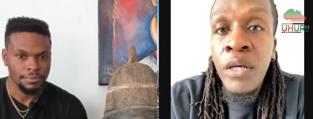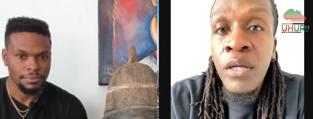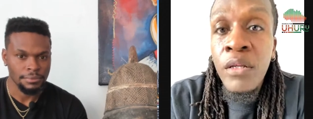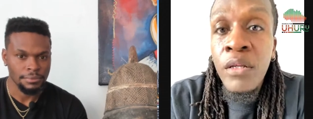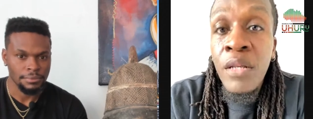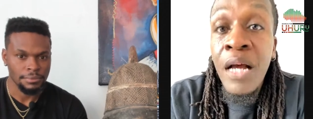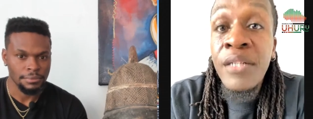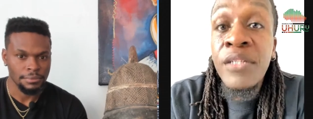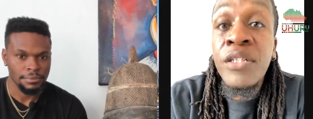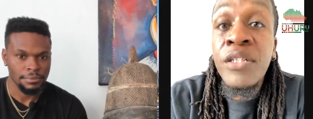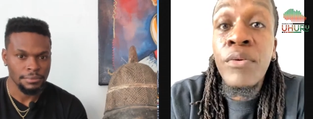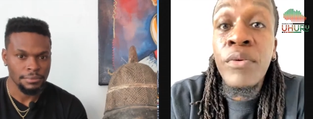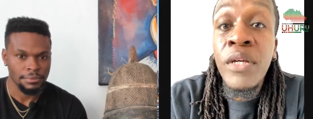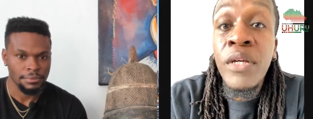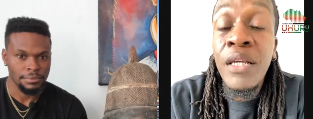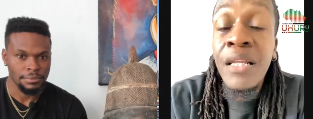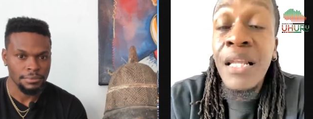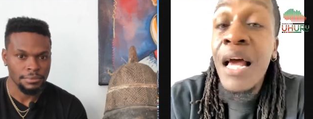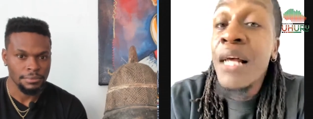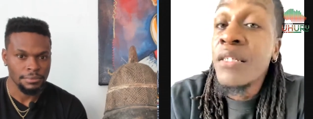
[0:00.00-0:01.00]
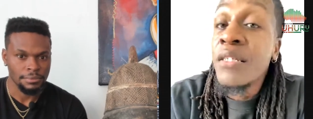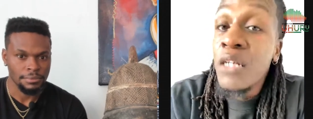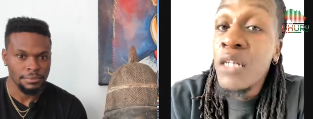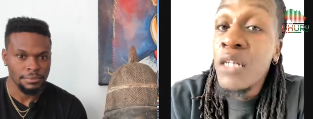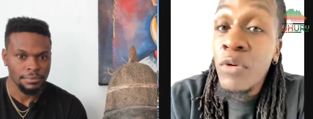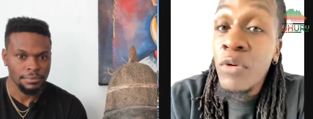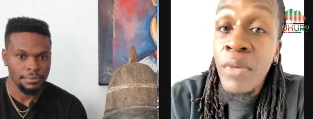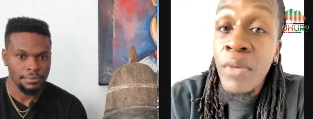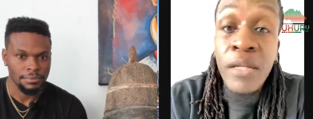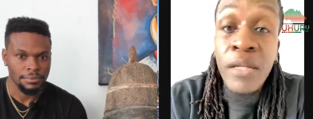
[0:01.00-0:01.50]
Speaker 1: in Nigeria last summer,
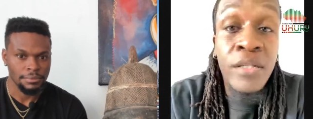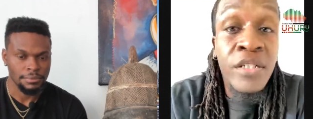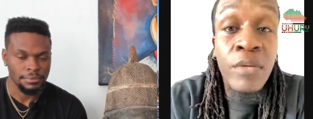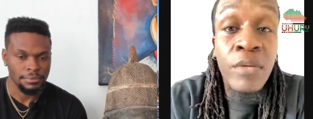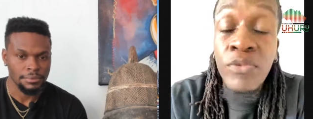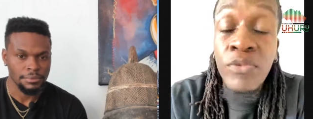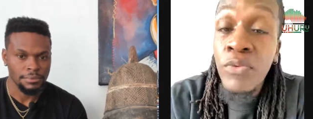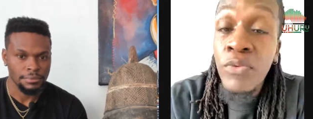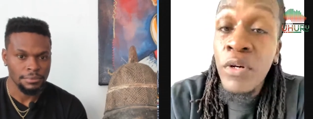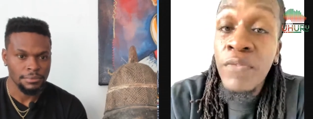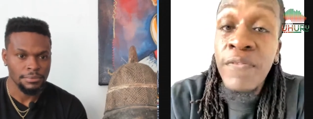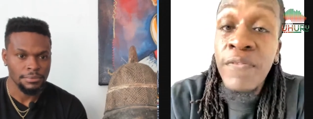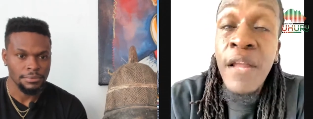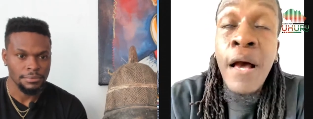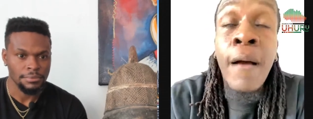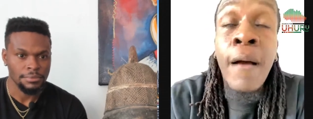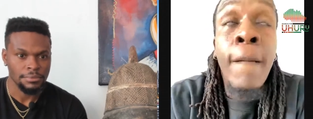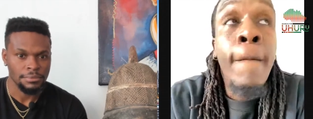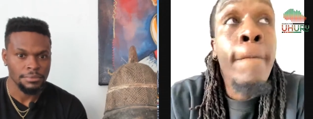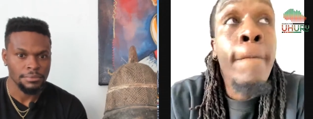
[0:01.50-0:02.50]
man. This shit was real fly.